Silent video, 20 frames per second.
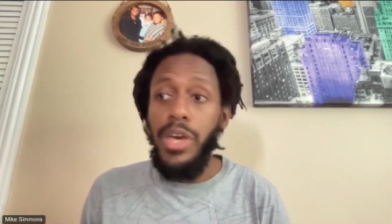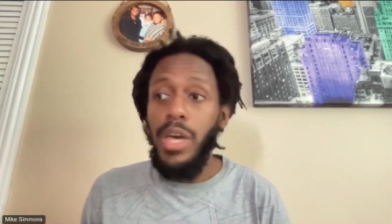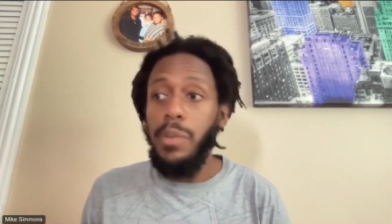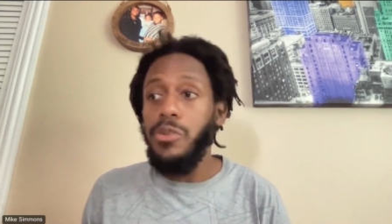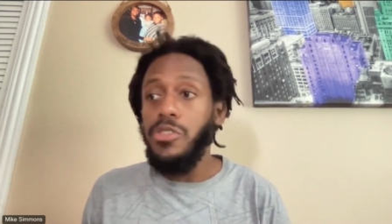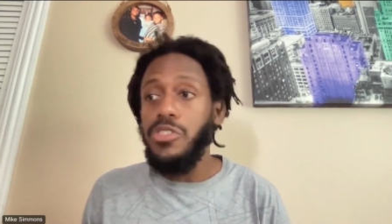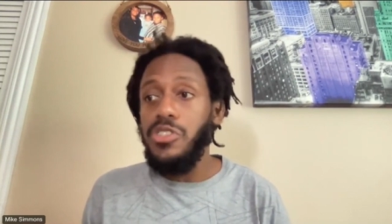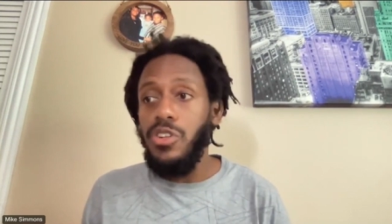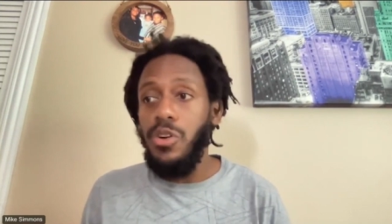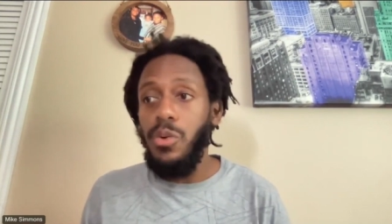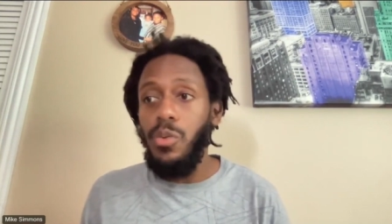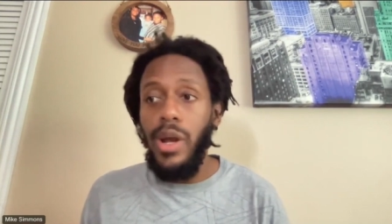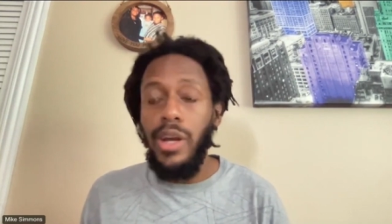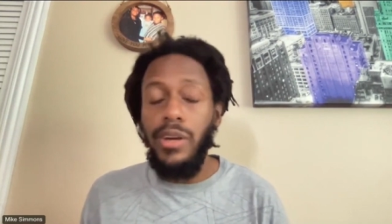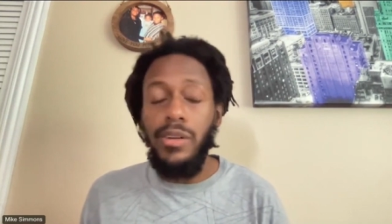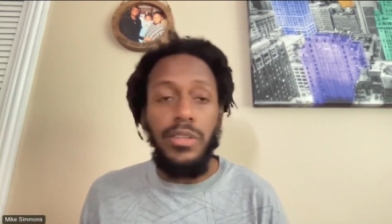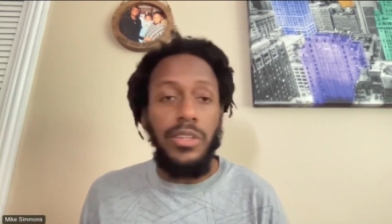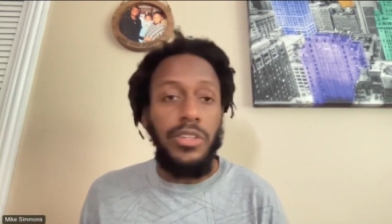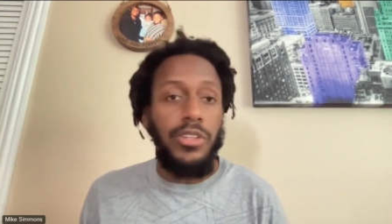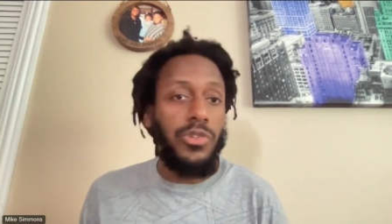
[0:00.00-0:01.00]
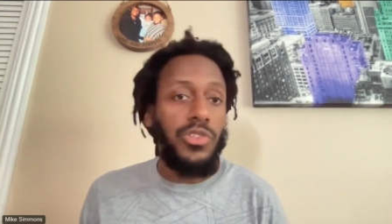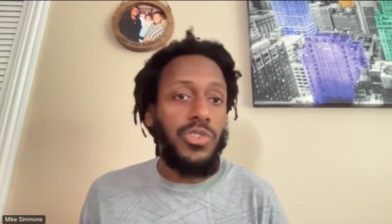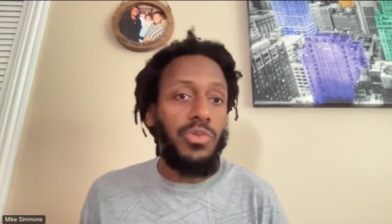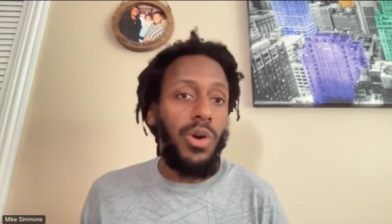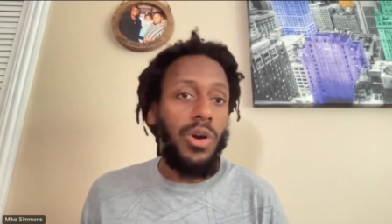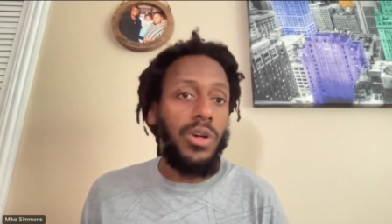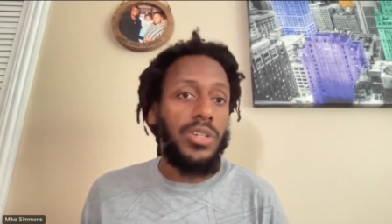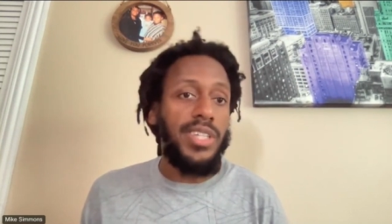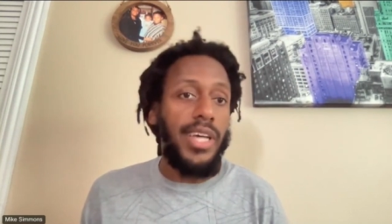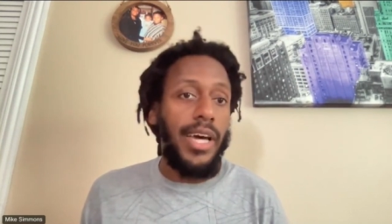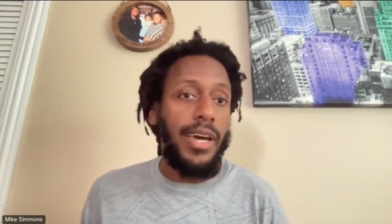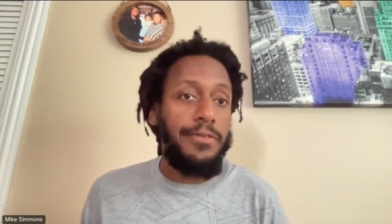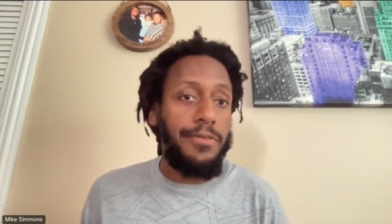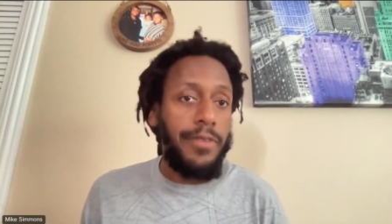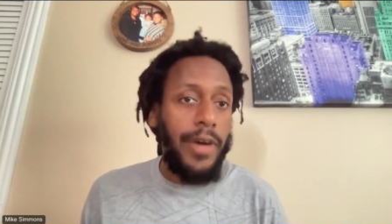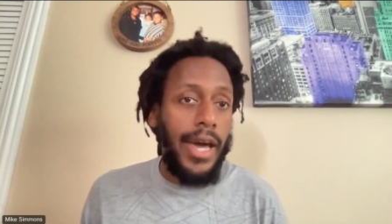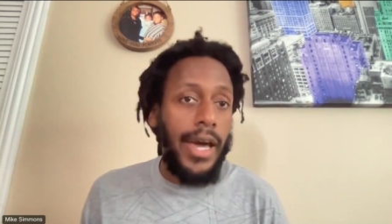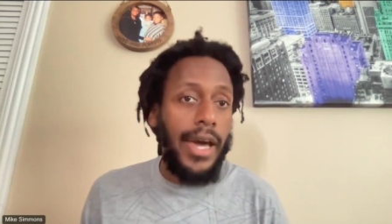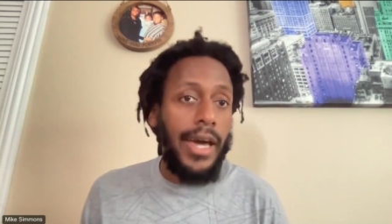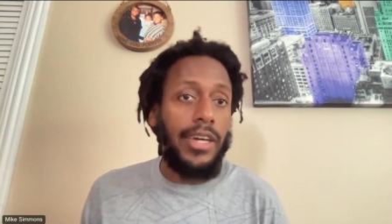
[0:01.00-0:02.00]
people still regularly use words like
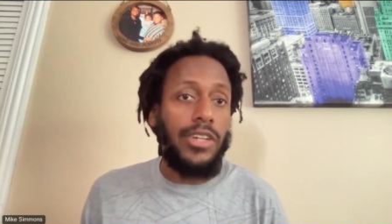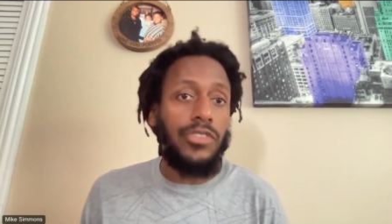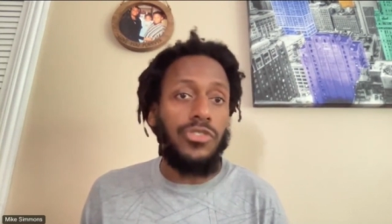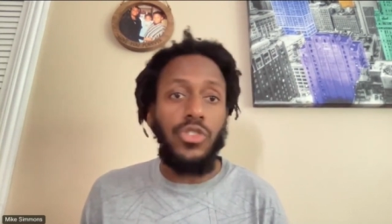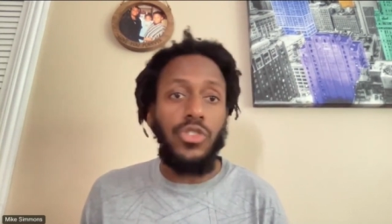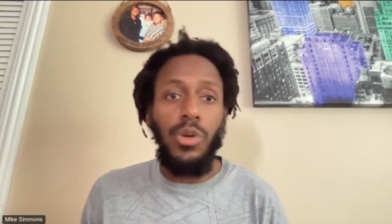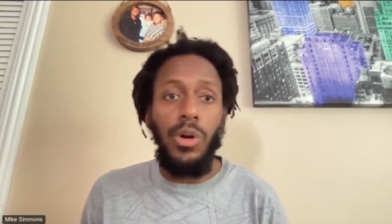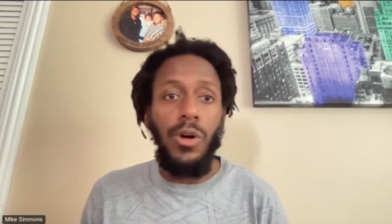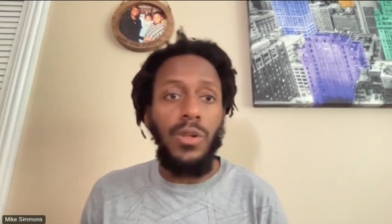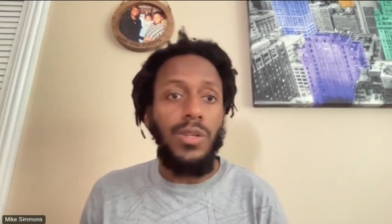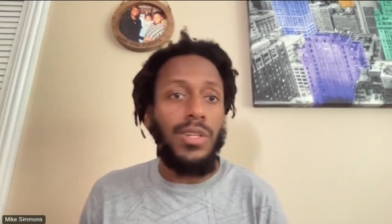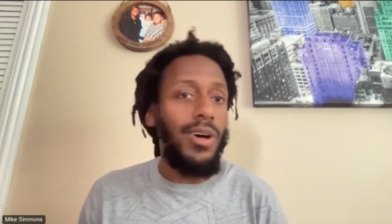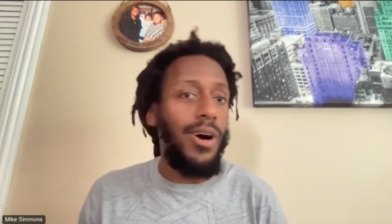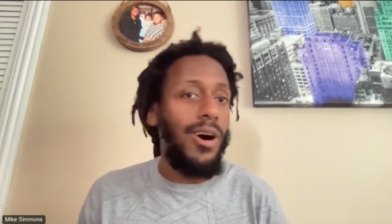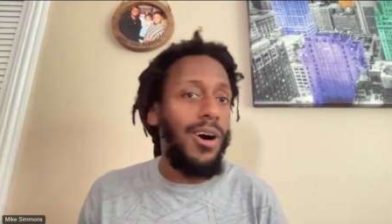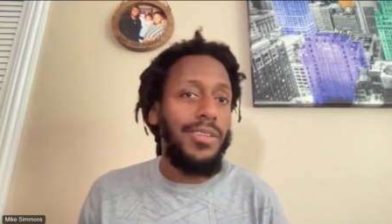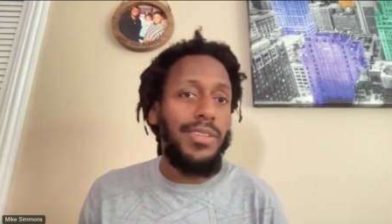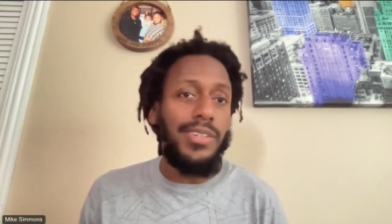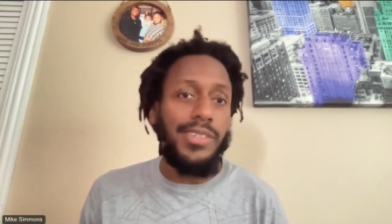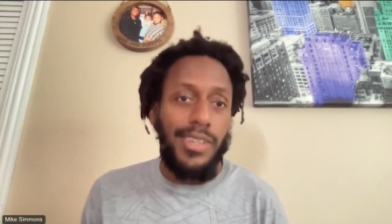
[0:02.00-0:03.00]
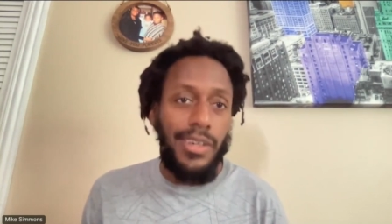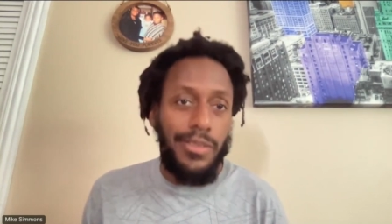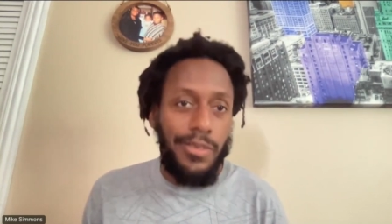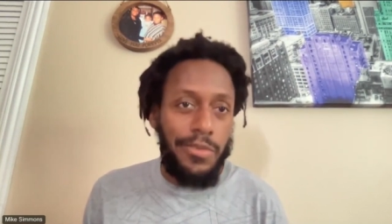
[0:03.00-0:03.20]
fag and troll and all these